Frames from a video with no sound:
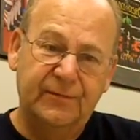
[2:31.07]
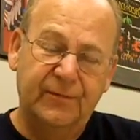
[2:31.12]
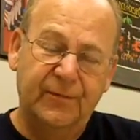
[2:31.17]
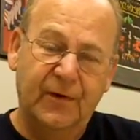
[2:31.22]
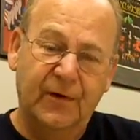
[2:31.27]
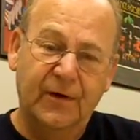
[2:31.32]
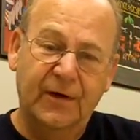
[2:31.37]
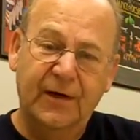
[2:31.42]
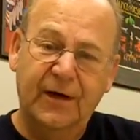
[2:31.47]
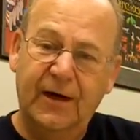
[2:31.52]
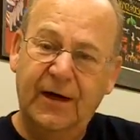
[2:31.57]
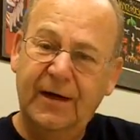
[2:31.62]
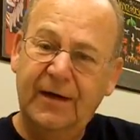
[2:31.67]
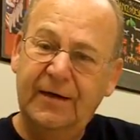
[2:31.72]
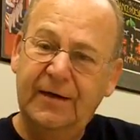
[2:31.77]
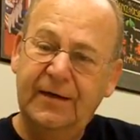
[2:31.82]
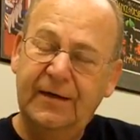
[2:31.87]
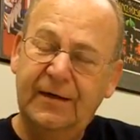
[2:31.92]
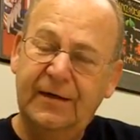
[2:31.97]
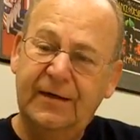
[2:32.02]
very
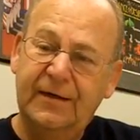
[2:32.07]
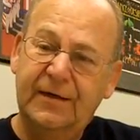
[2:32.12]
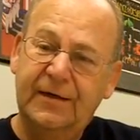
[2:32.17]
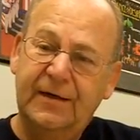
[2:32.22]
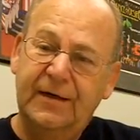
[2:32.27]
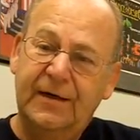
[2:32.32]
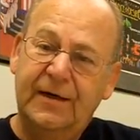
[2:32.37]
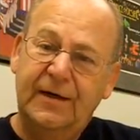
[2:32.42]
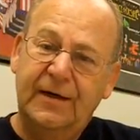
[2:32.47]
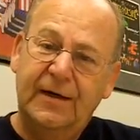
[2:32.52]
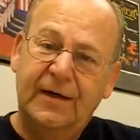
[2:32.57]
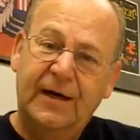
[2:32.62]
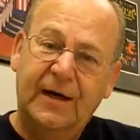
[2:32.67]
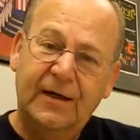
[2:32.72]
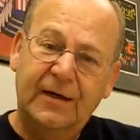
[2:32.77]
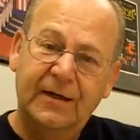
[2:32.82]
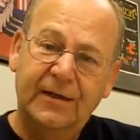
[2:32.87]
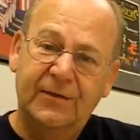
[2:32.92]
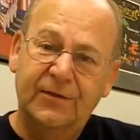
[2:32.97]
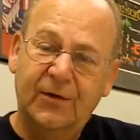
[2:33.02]

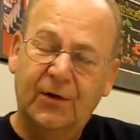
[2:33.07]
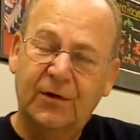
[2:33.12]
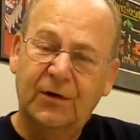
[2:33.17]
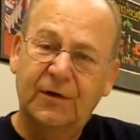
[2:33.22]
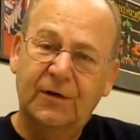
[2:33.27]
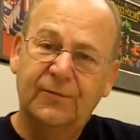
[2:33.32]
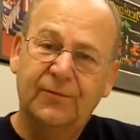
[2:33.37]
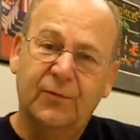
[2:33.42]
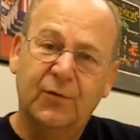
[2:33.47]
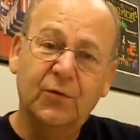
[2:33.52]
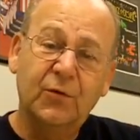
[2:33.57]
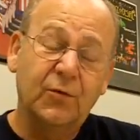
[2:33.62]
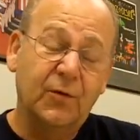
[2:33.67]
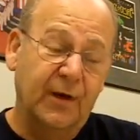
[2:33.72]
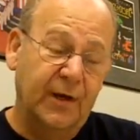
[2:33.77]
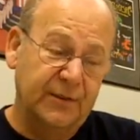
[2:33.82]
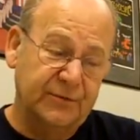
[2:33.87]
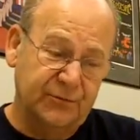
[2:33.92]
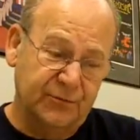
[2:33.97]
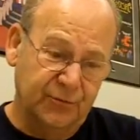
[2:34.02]
highly thought of
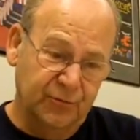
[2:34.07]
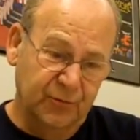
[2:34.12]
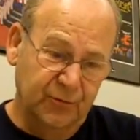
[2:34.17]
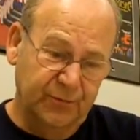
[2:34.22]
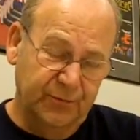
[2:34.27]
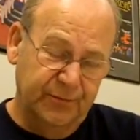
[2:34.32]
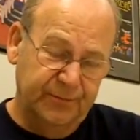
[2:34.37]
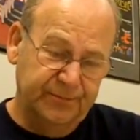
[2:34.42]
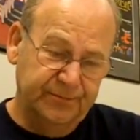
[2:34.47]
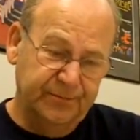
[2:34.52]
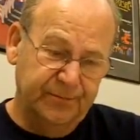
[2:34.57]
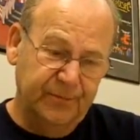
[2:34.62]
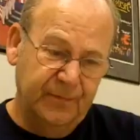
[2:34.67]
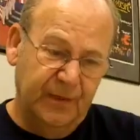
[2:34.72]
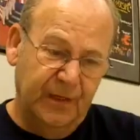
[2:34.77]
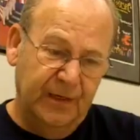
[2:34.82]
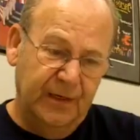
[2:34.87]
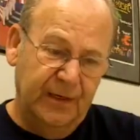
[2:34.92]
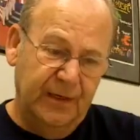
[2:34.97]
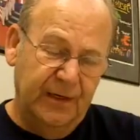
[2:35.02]
bluegrass group.
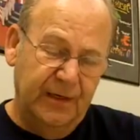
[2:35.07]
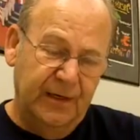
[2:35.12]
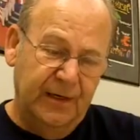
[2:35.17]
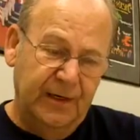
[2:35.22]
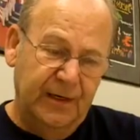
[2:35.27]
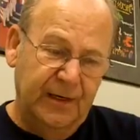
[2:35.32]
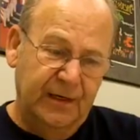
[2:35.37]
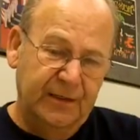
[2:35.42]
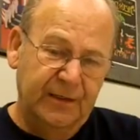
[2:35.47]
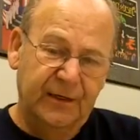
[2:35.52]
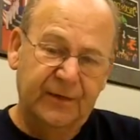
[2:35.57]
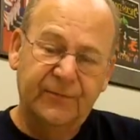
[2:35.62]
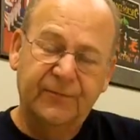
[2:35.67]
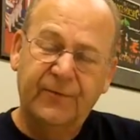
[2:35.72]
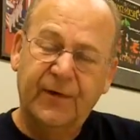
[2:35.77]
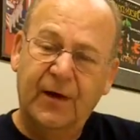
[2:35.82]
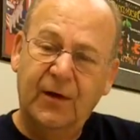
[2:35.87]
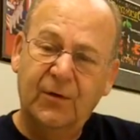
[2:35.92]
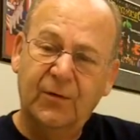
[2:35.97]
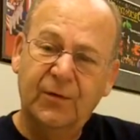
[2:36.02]
And then
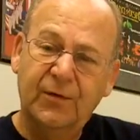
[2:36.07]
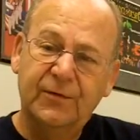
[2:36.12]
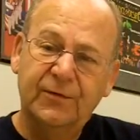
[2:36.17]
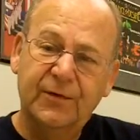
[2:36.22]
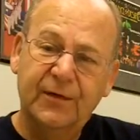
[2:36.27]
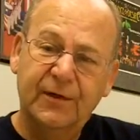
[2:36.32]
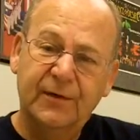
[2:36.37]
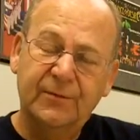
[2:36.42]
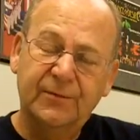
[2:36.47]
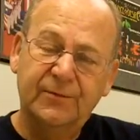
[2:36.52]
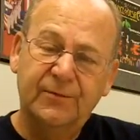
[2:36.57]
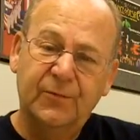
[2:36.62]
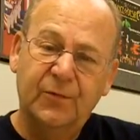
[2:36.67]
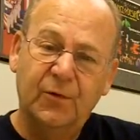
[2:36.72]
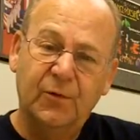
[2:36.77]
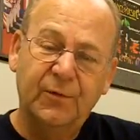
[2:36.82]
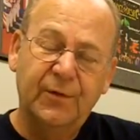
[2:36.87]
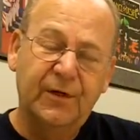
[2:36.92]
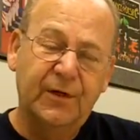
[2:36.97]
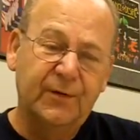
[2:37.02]
following them
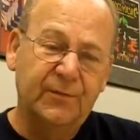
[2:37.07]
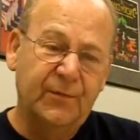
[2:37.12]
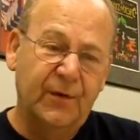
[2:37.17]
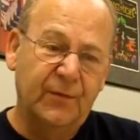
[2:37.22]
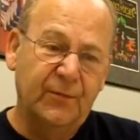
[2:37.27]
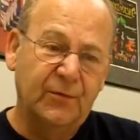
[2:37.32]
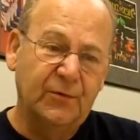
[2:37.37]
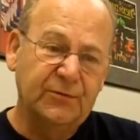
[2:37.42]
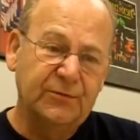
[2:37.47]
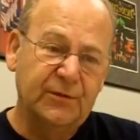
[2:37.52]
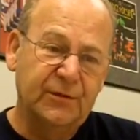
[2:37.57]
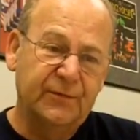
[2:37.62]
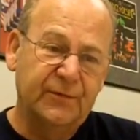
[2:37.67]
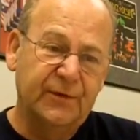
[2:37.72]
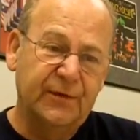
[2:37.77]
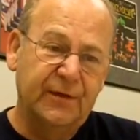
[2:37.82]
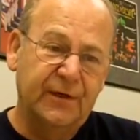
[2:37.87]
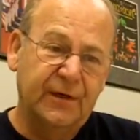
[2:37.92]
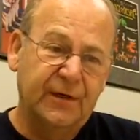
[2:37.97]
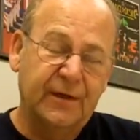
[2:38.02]
will be members of
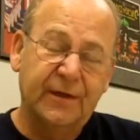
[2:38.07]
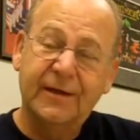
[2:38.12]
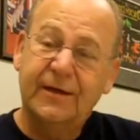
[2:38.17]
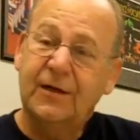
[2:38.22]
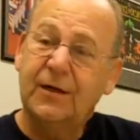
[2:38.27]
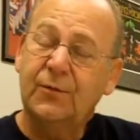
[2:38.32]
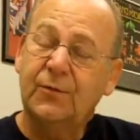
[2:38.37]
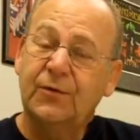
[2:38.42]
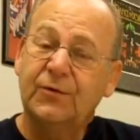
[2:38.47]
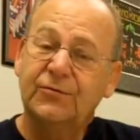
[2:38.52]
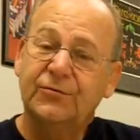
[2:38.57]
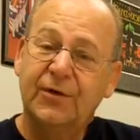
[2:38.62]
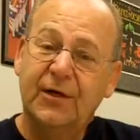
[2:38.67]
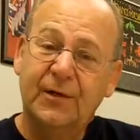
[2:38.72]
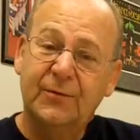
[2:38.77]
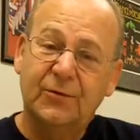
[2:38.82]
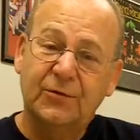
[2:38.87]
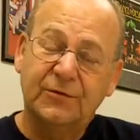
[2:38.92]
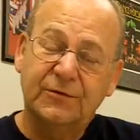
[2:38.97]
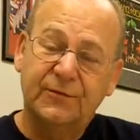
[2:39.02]
the Lake Cumberland
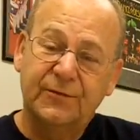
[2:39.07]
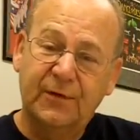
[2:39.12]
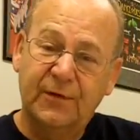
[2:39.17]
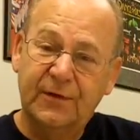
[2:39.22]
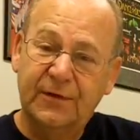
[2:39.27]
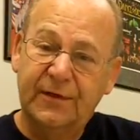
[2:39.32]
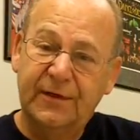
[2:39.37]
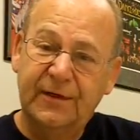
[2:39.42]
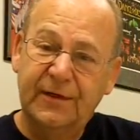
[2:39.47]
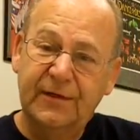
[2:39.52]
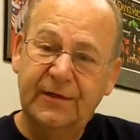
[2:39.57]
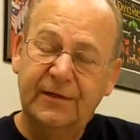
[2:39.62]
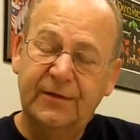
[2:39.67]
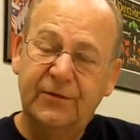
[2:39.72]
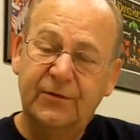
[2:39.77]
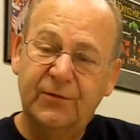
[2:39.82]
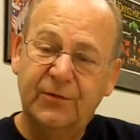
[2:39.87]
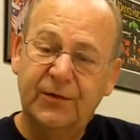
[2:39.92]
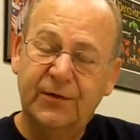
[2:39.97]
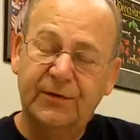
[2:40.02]
Jammers filling in
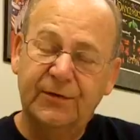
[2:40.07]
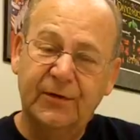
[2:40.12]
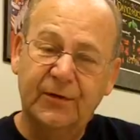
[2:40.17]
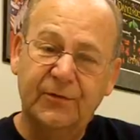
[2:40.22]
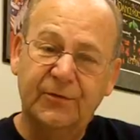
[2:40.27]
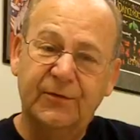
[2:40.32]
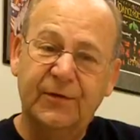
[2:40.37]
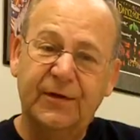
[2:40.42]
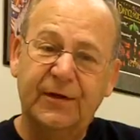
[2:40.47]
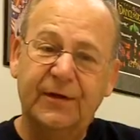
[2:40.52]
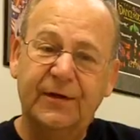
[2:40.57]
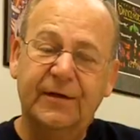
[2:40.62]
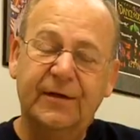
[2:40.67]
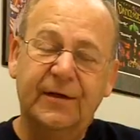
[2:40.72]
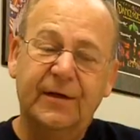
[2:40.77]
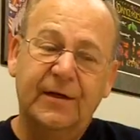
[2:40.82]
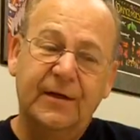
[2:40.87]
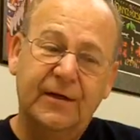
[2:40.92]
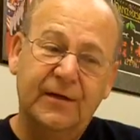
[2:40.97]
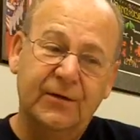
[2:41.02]
and doing their thing,
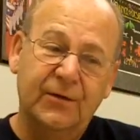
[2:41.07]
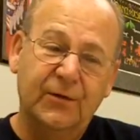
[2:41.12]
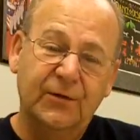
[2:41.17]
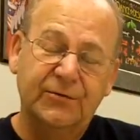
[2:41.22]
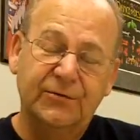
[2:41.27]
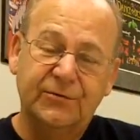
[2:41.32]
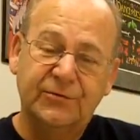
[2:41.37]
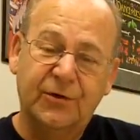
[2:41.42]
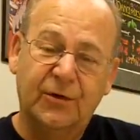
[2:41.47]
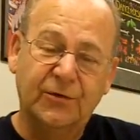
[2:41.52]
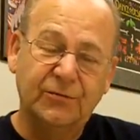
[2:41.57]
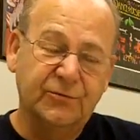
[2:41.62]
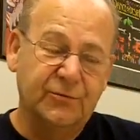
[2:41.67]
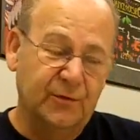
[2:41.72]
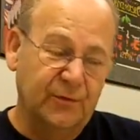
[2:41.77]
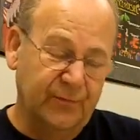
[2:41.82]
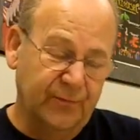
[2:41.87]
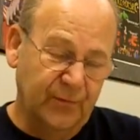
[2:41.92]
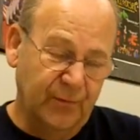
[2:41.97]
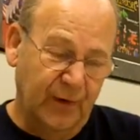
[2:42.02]
which is
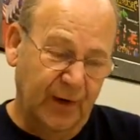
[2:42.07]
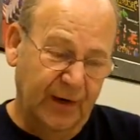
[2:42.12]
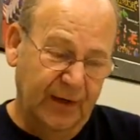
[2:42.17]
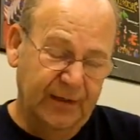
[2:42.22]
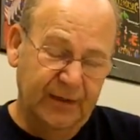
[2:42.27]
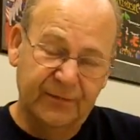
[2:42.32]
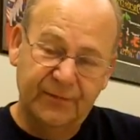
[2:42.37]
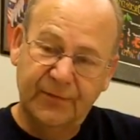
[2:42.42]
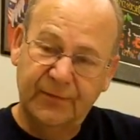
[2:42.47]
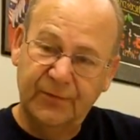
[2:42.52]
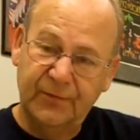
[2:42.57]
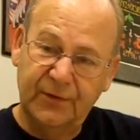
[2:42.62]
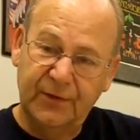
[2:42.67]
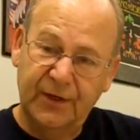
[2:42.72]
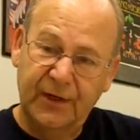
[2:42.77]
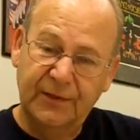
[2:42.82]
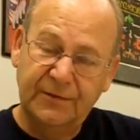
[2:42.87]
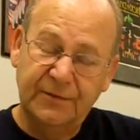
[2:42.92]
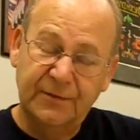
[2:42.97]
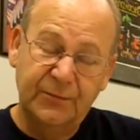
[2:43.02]
also a variety of different
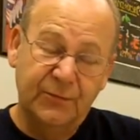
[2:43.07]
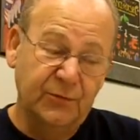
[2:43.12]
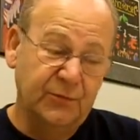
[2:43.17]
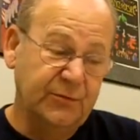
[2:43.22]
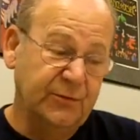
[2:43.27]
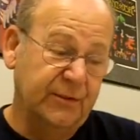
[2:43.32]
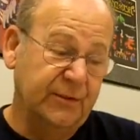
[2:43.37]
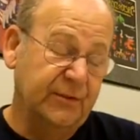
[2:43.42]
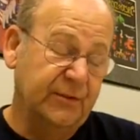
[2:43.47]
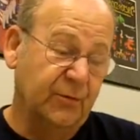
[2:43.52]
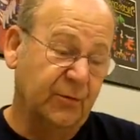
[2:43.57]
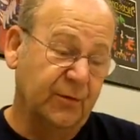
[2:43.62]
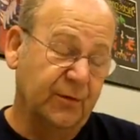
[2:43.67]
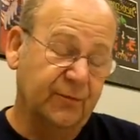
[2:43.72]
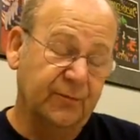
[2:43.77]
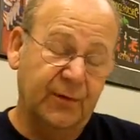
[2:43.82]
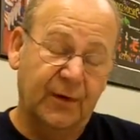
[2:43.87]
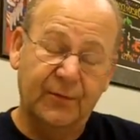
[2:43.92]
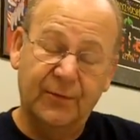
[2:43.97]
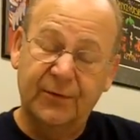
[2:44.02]
kinds of music,
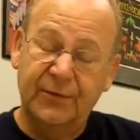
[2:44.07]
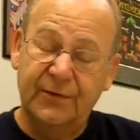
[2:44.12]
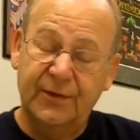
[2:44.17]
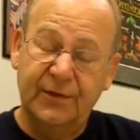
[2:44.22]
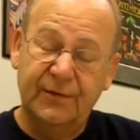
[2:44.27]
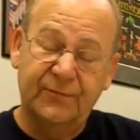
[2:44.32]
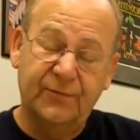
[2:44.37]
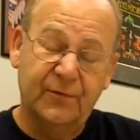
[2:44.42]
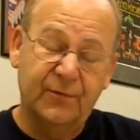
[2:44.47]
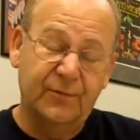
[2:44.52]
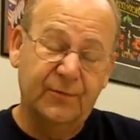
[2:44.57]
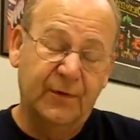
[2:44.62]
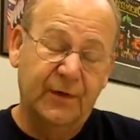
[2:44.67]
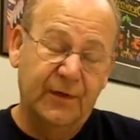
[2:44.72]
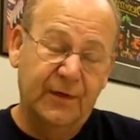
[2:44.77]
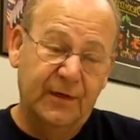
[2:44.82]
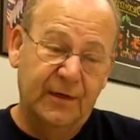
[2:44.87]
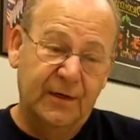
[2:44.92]
going everything from